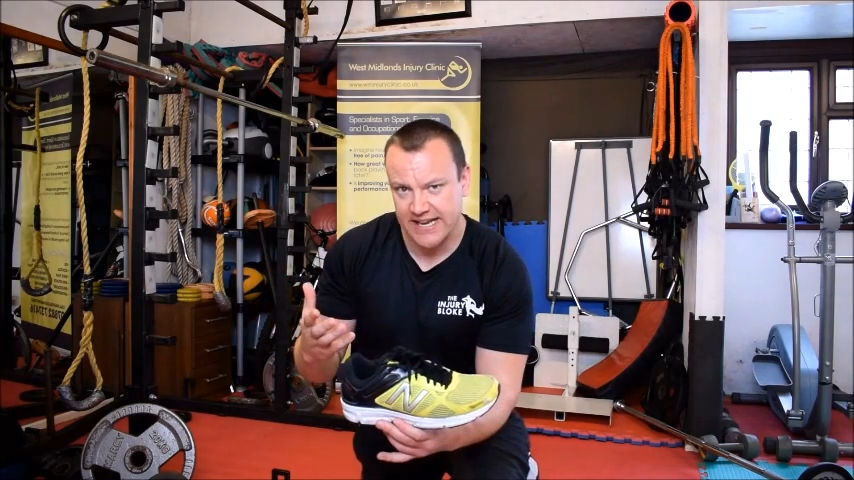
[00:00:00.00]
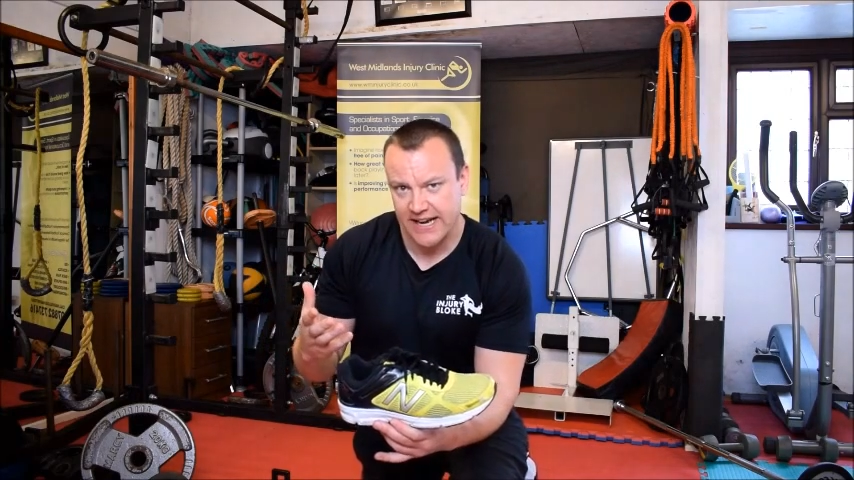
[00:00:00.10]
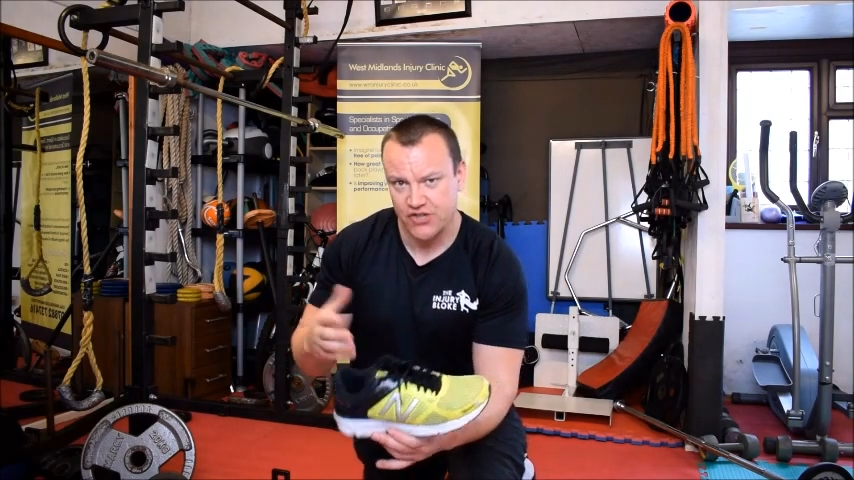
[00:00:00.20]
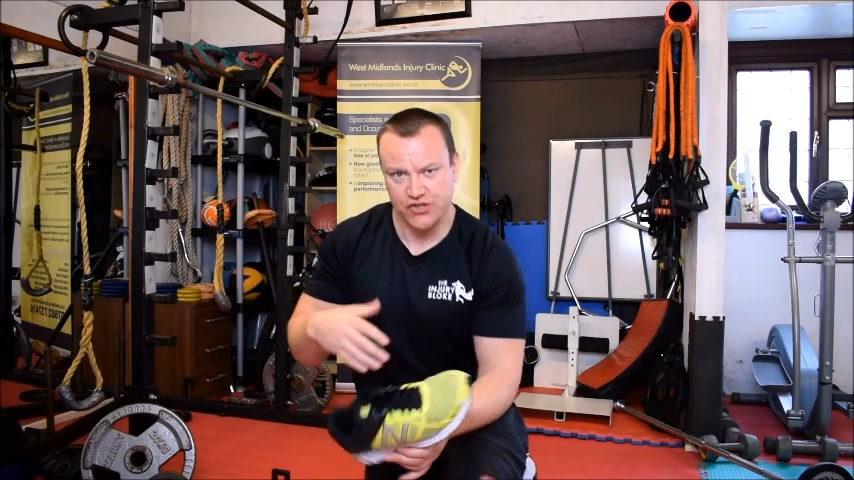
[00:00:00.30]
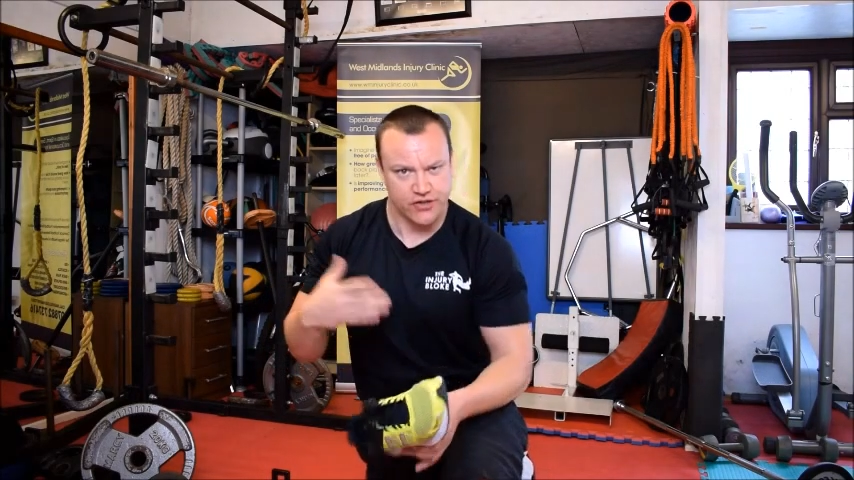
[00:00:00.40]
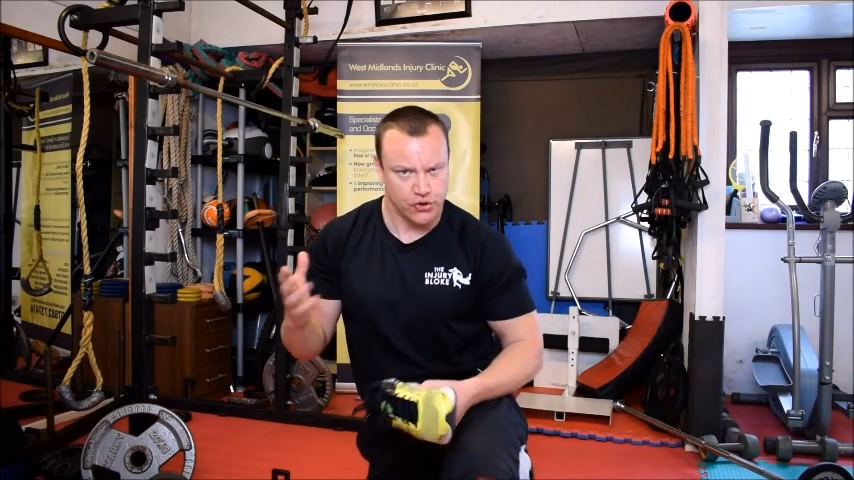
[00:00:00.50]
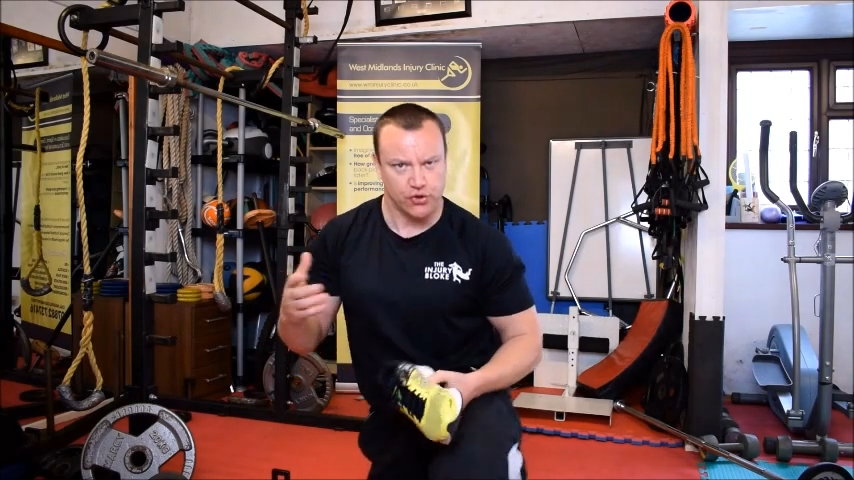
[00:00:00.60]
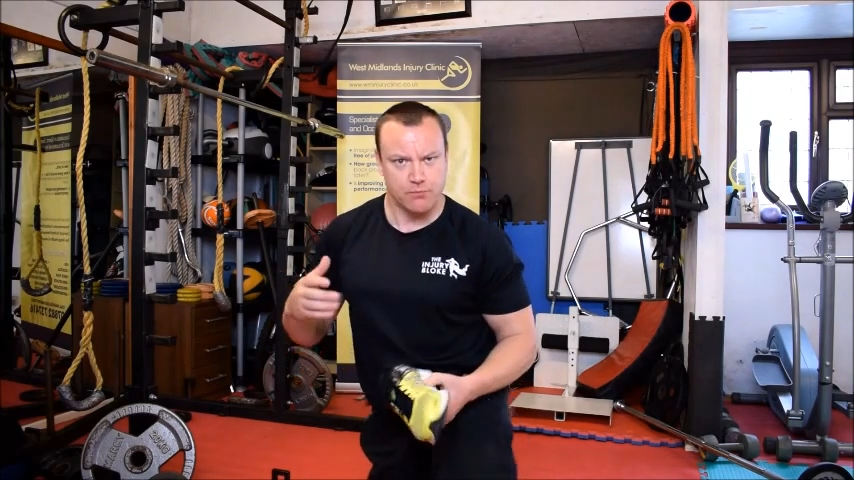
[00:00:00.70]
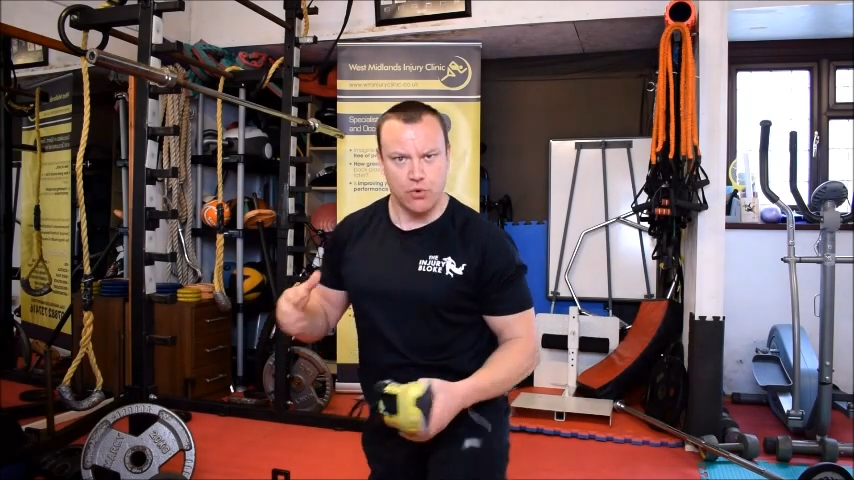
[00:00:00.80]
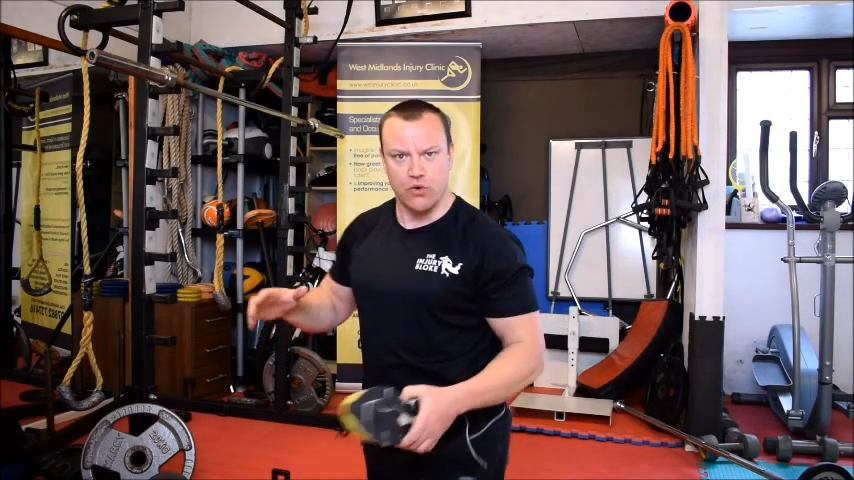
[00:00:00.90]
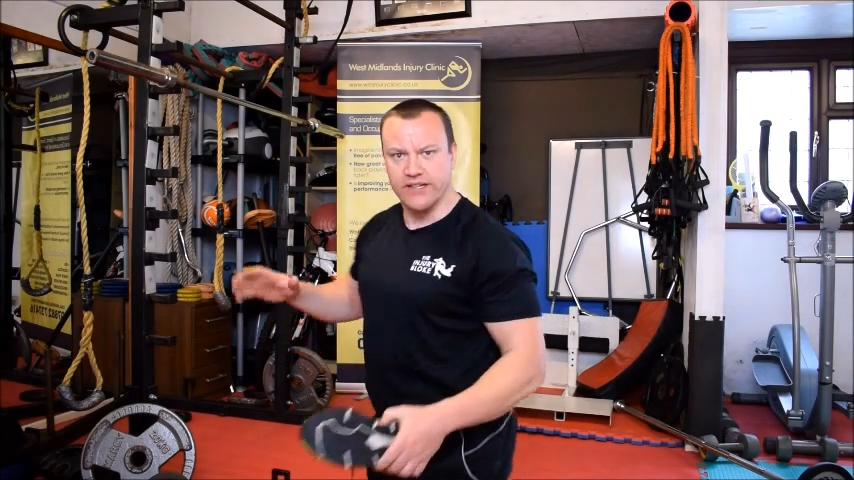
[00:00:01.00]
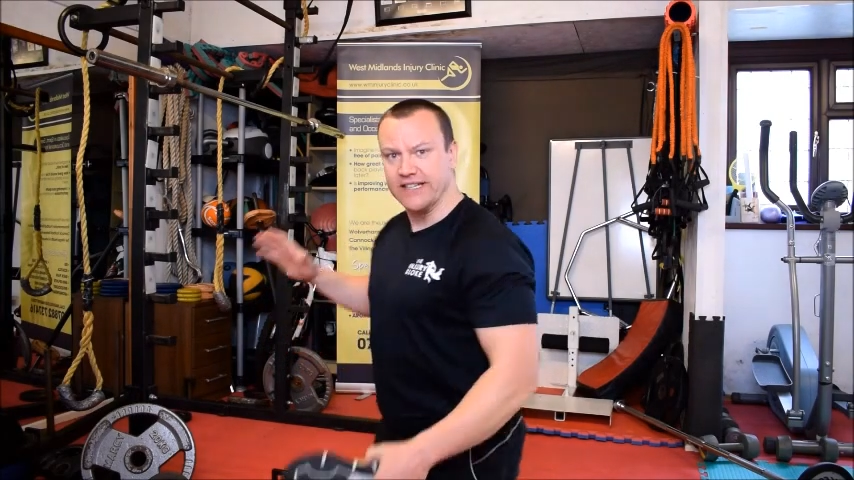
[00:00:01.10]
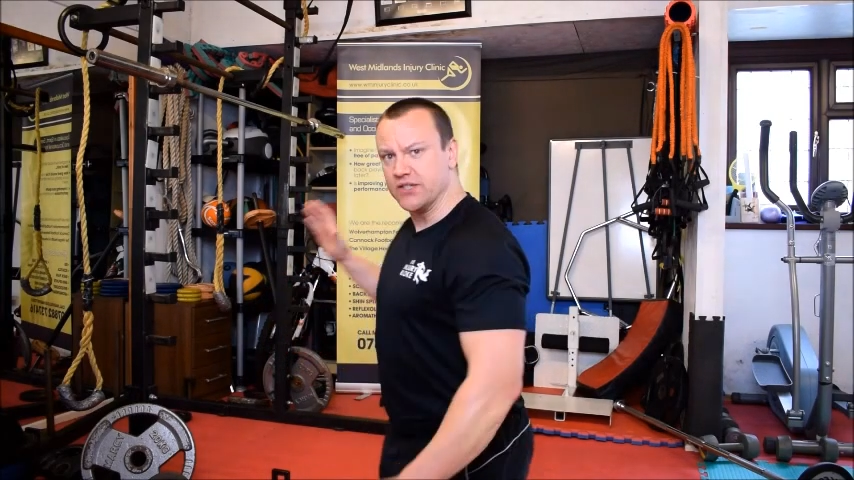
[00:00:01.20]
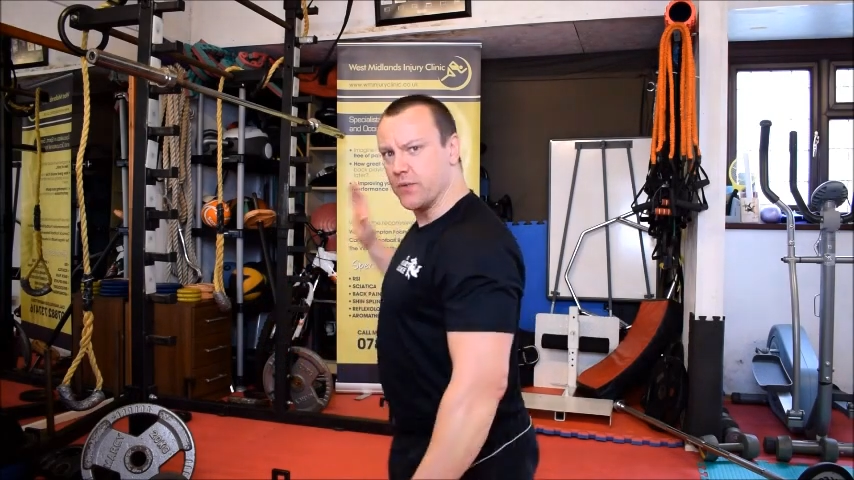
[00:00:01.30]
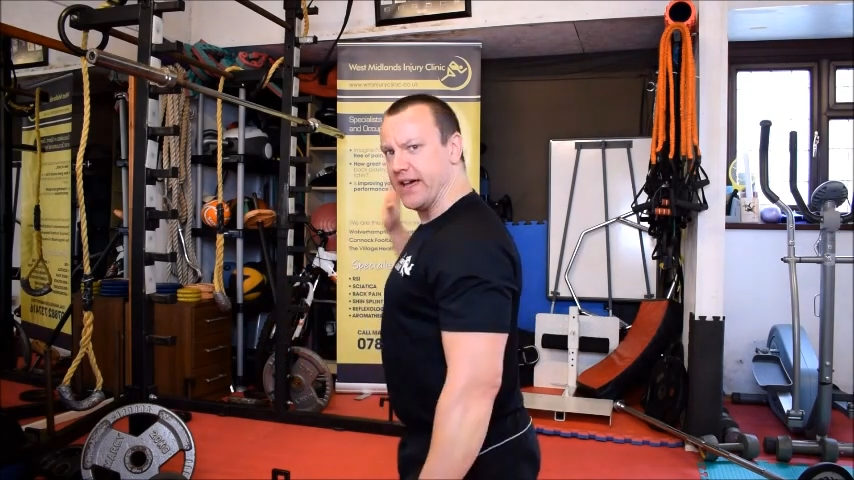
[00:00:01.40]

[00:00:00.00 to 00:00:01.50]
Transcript: action. A good morning is where